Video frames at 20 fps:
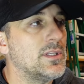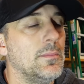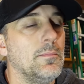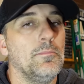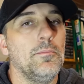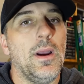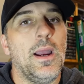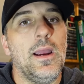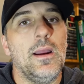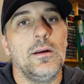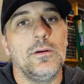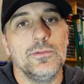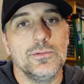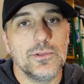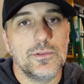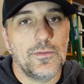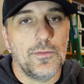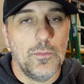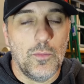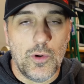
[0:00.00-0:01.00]
and bounds
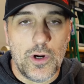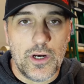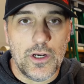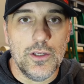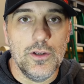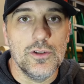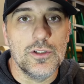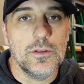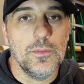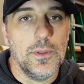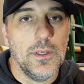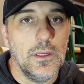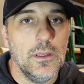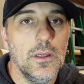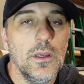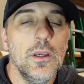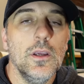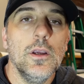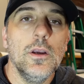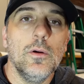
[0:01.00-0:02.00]
from where it used to be
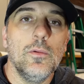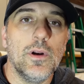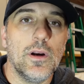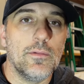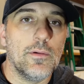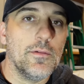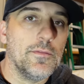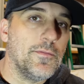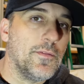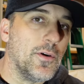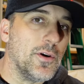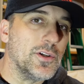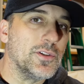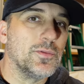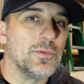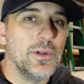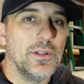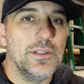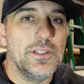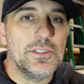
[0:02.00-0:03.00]
whenever it first
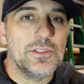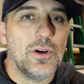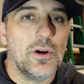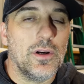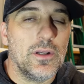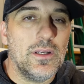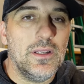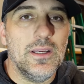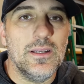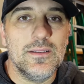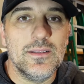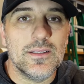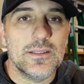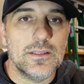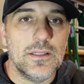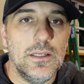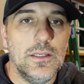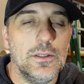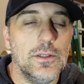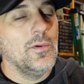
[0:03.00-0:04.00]
really started hitting the
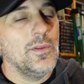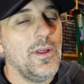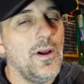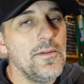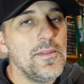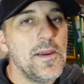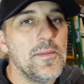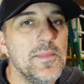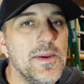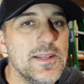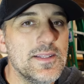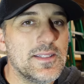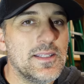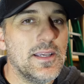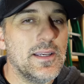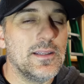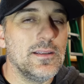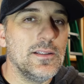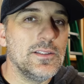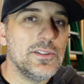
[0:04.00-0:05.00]
scene. With all that being
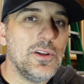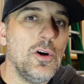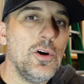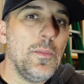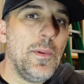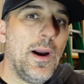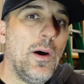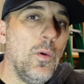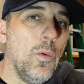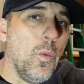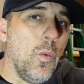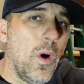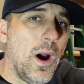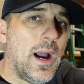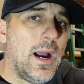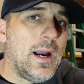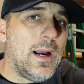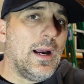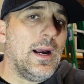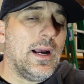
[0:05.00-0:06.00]
said, let's talk about
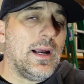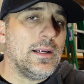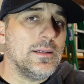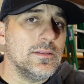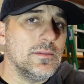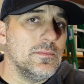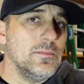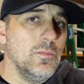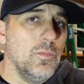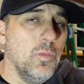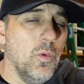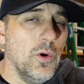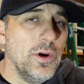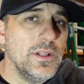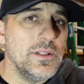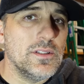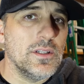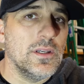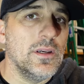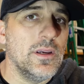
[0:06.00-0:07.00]
why I
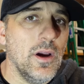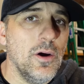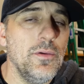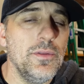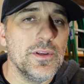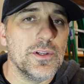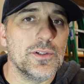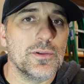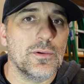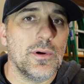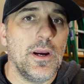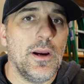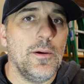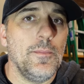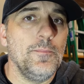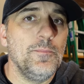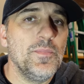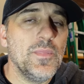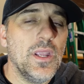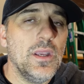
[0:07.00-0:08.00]
wanted to go this route.
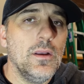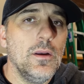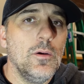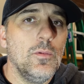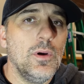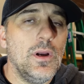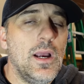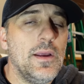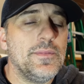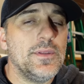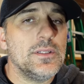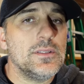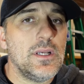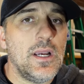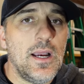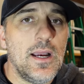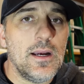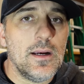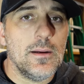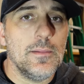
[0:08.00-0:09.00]
Well, at the
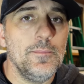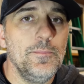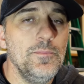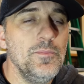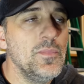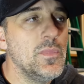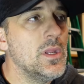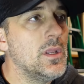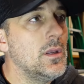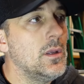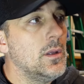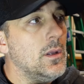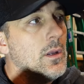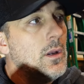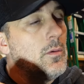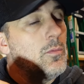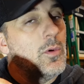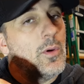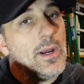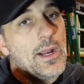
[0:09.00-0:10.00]
time,
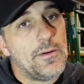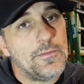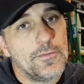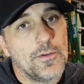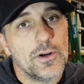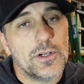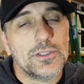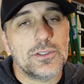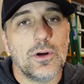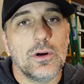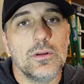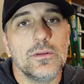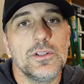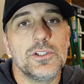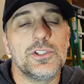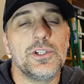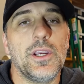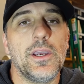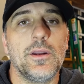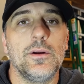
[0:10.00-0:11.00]
when I first started this
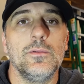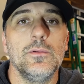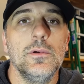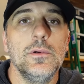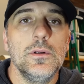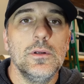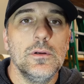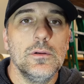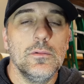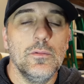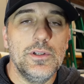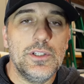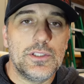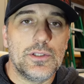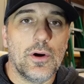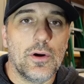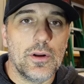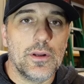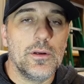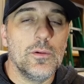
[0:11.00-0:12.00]
channel, we
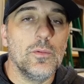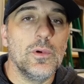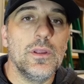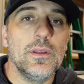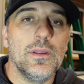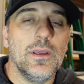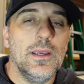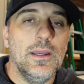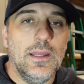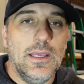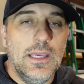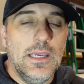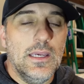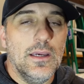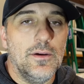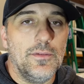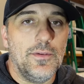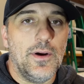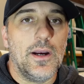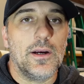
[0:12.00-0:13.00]
started it with an
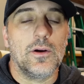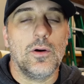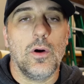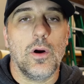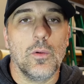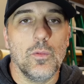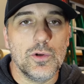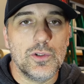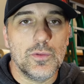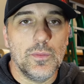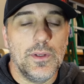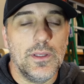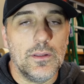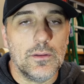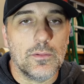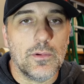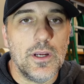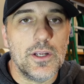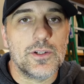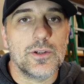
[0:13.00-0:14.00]
EFI car, which would be the
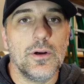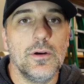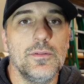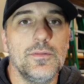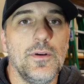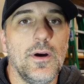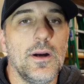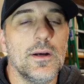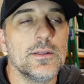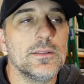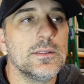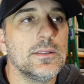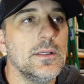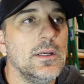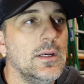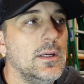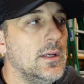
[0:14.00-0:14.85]
Retro Fox